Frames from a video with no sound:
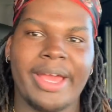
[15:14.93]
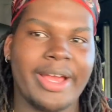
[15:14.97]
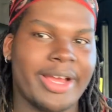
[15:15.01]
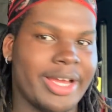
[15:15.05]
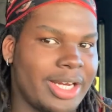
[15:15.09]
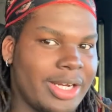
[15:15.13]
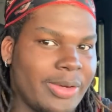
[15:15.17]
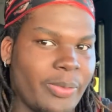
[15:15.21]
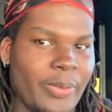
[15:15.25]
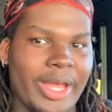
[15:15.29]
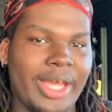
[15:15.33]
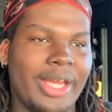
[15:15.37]
I
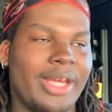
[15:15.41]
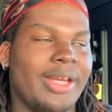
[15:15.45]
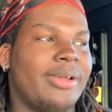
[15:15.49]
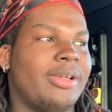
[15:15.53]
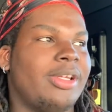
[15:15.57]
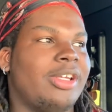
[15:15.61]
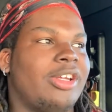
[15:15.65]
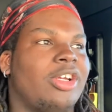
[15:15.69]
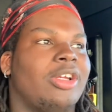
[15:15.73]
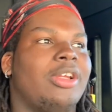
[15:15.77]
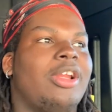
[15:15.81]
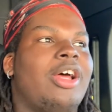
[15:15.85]
could have waited a
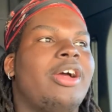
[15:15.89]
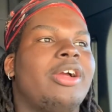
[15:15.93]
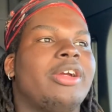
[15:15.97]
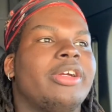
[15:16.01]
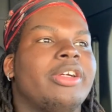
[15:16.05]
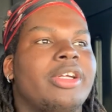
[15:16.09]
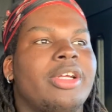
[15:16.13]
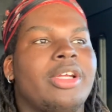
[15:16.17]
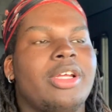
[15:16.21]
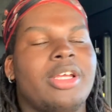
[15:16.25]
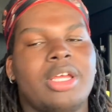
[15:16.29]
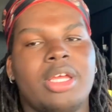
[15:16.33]
little
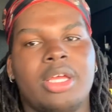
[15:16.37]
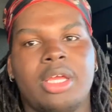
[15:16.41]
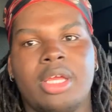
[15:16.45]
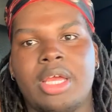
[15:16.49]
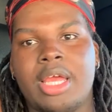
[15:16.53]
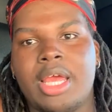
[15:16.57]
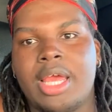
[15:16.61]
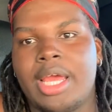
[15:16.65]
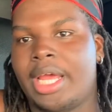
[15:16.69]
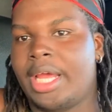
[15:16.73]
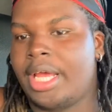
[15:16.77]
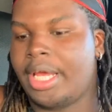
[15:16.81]
longer.
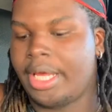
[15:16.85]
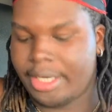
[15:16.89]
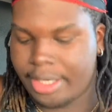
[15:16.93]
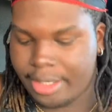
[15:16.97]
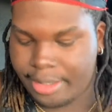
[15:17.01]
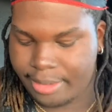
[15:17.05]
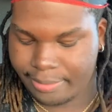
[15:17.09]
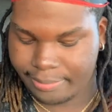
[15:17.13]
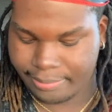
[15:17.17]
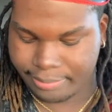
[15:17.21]
And